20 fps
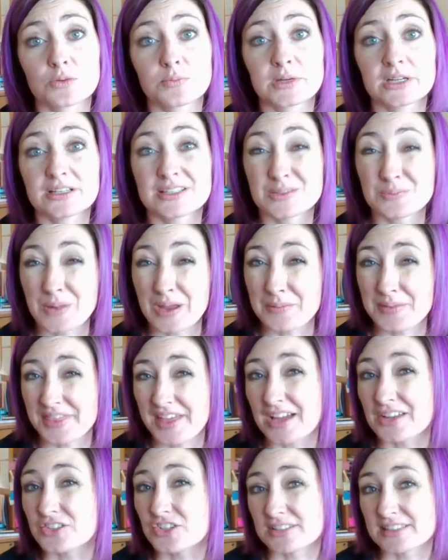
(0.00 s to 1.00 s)
because maybe
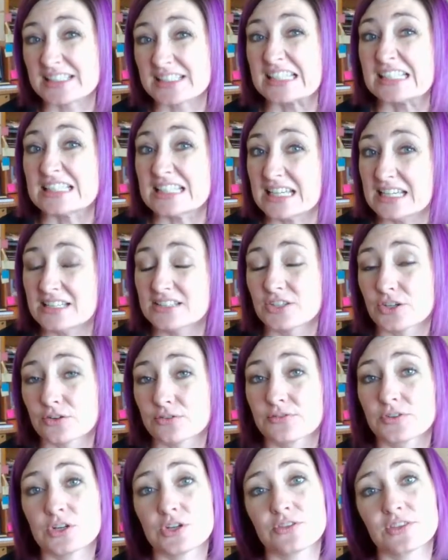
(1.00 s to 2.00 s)
that just is easier
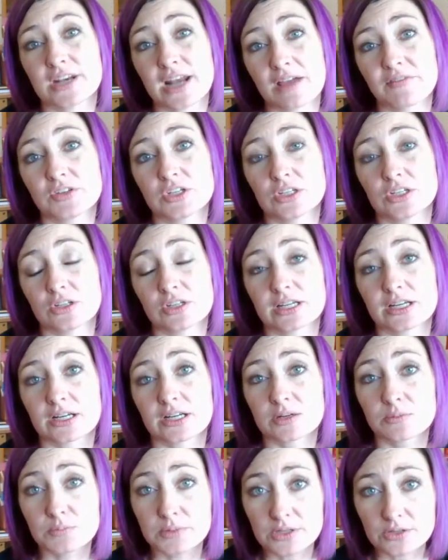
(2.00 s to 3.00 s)
for you than having to look at a
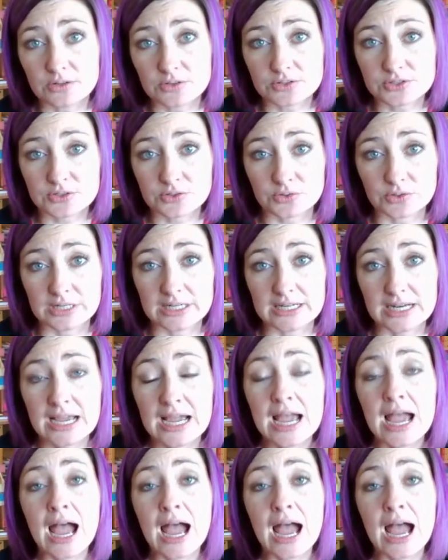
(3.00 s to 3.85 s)
computer screen,